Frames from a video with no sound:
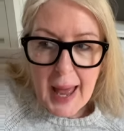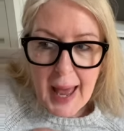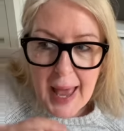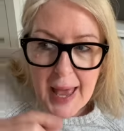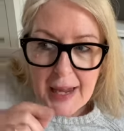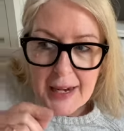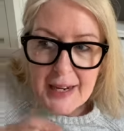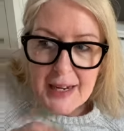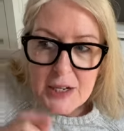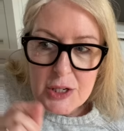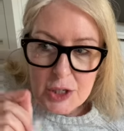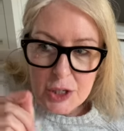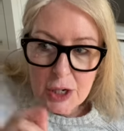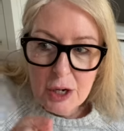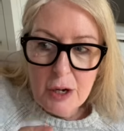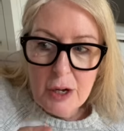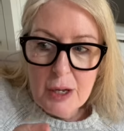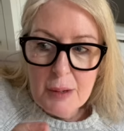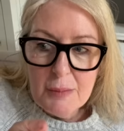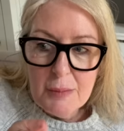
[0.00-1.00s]
any
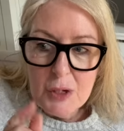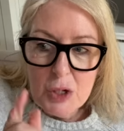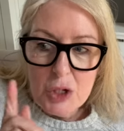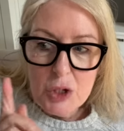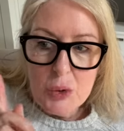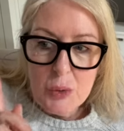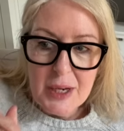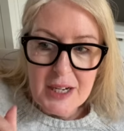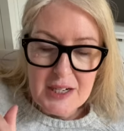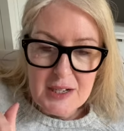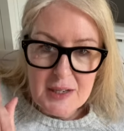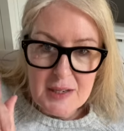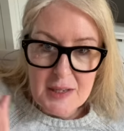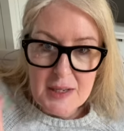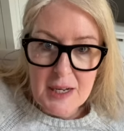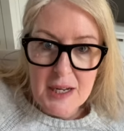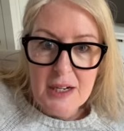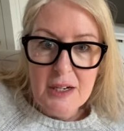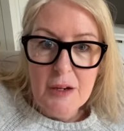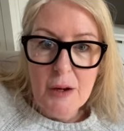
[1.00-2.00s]
time you get a
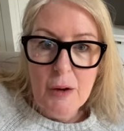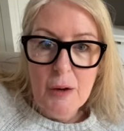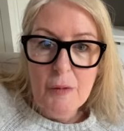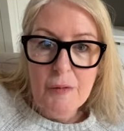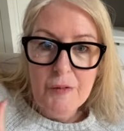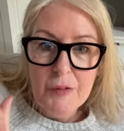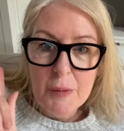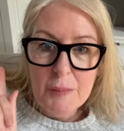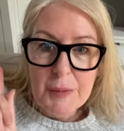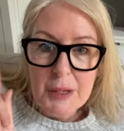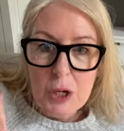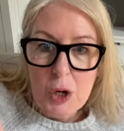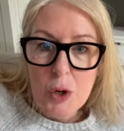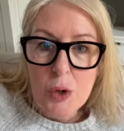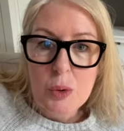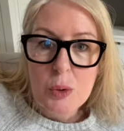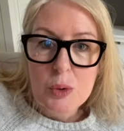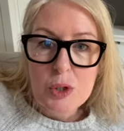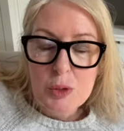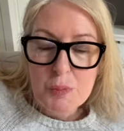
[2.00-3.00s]
signal from the
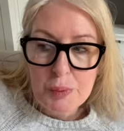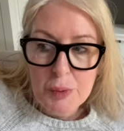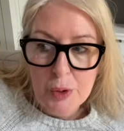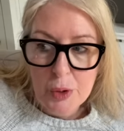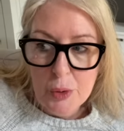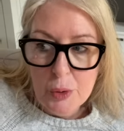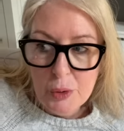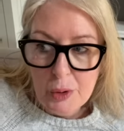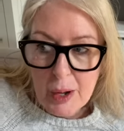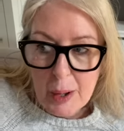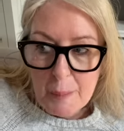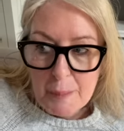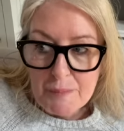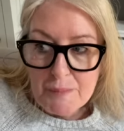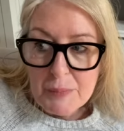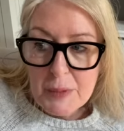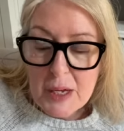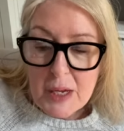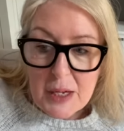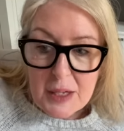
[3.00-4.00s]
old program
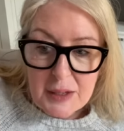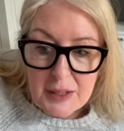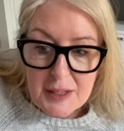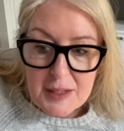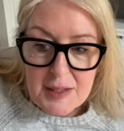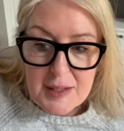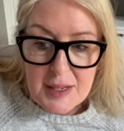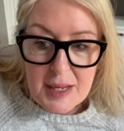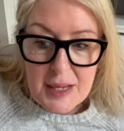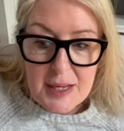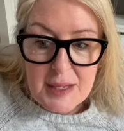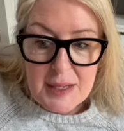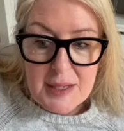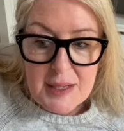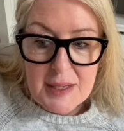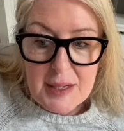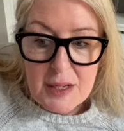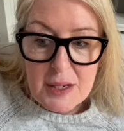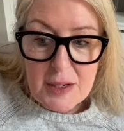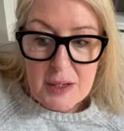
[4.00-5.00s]
that
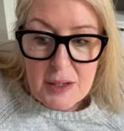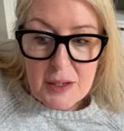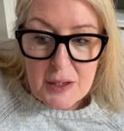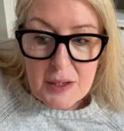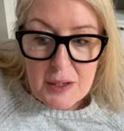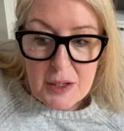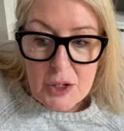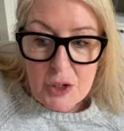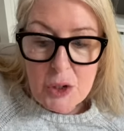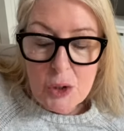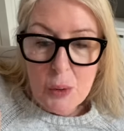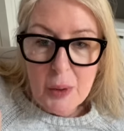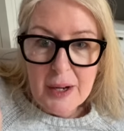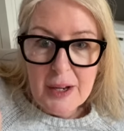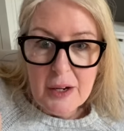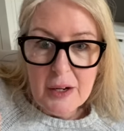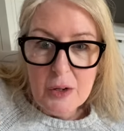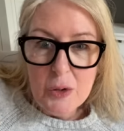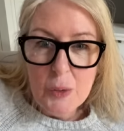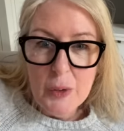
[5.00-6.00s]
says, you know, I
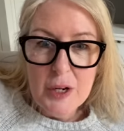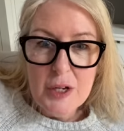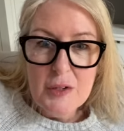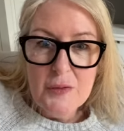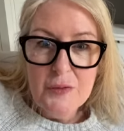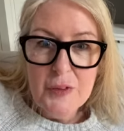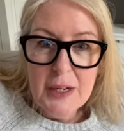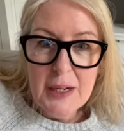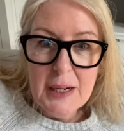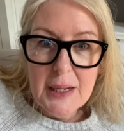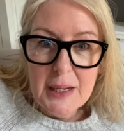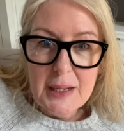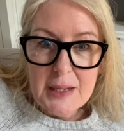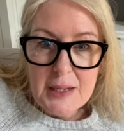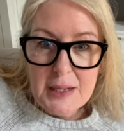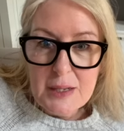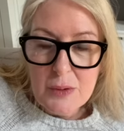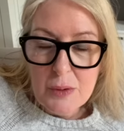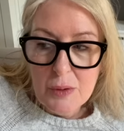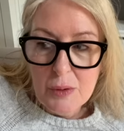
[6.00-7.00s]
got great
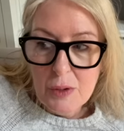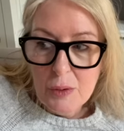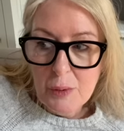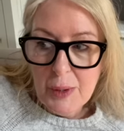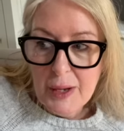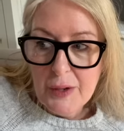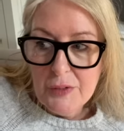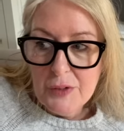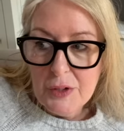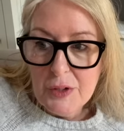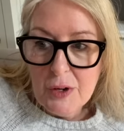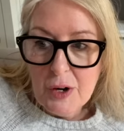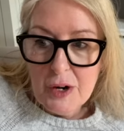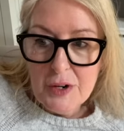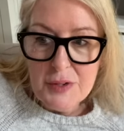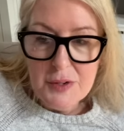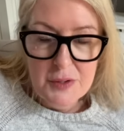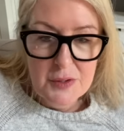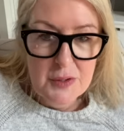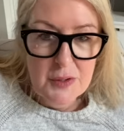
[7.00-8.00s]
feelings around the
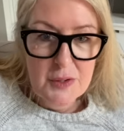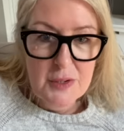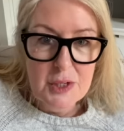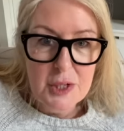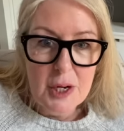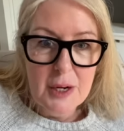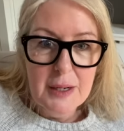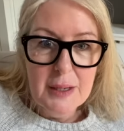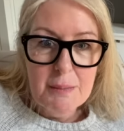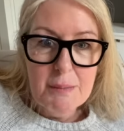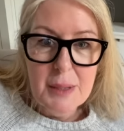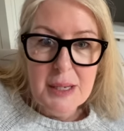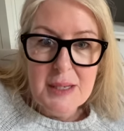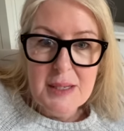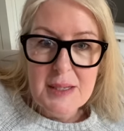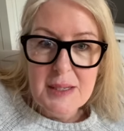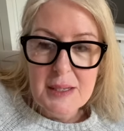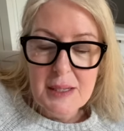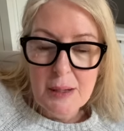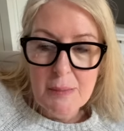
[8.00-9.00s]
narcissist, I
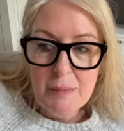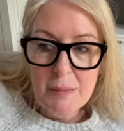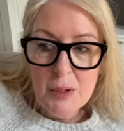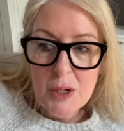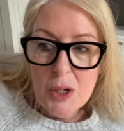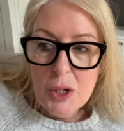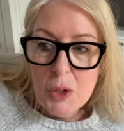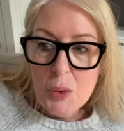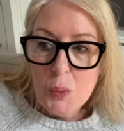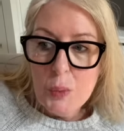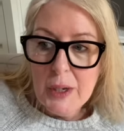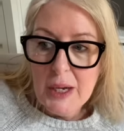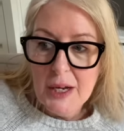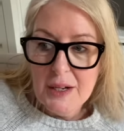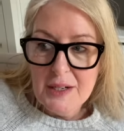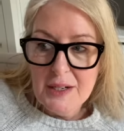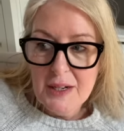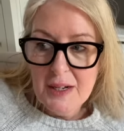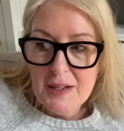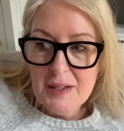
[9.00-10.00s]
miss them, we
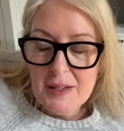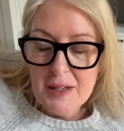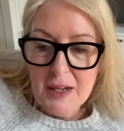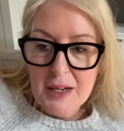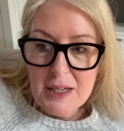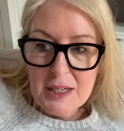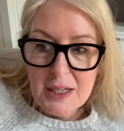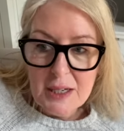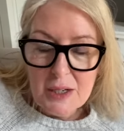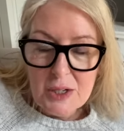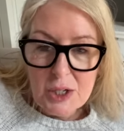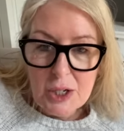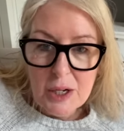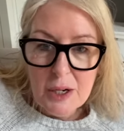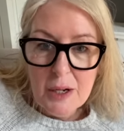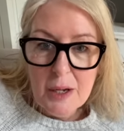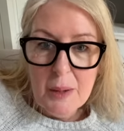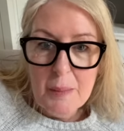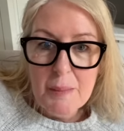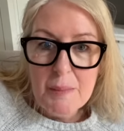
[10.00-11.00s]
had an exciting
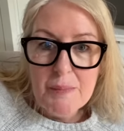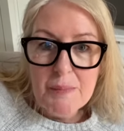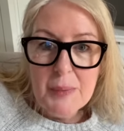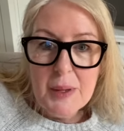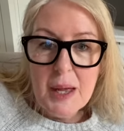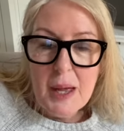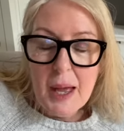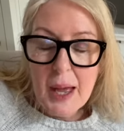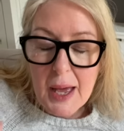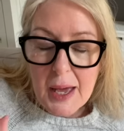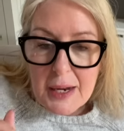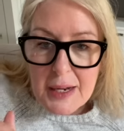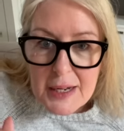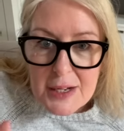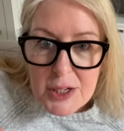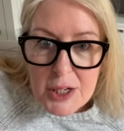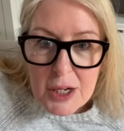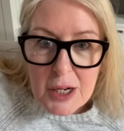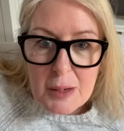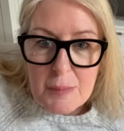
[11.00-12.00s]
time. Any
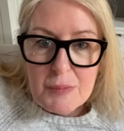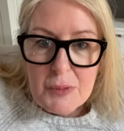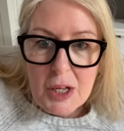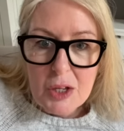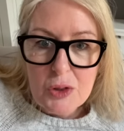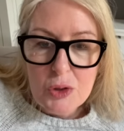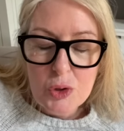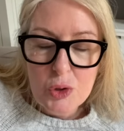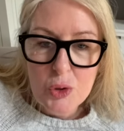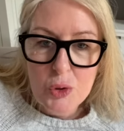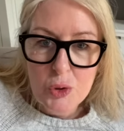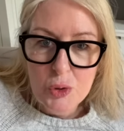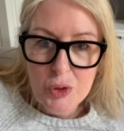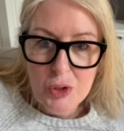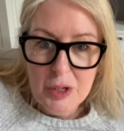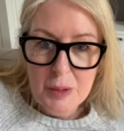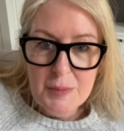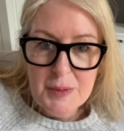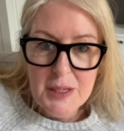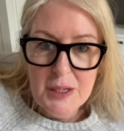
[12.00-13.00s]
time that thought
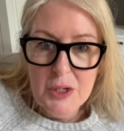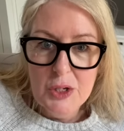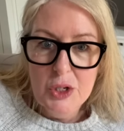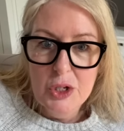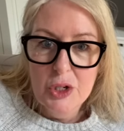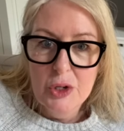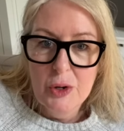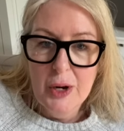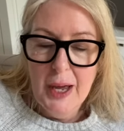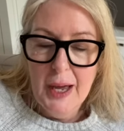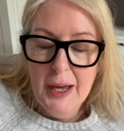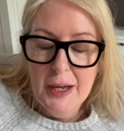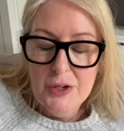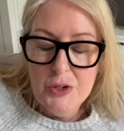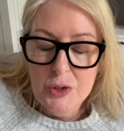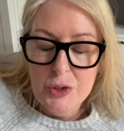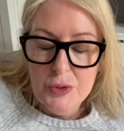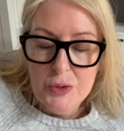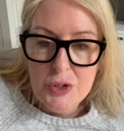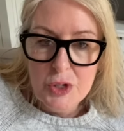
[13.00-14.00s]
comes into your head
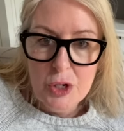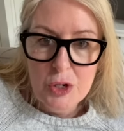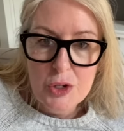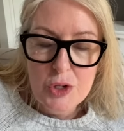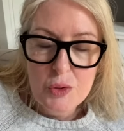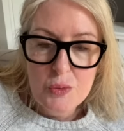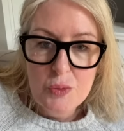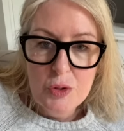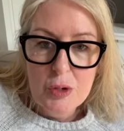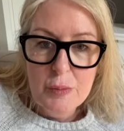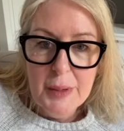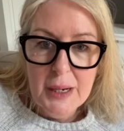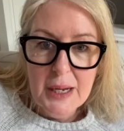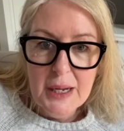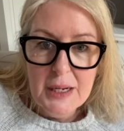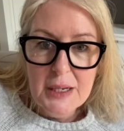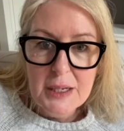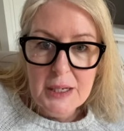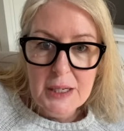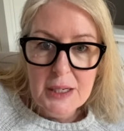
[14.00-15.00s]
or you start to
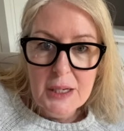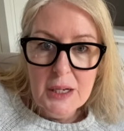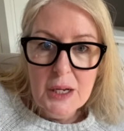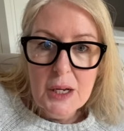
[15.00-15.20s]
ruminate,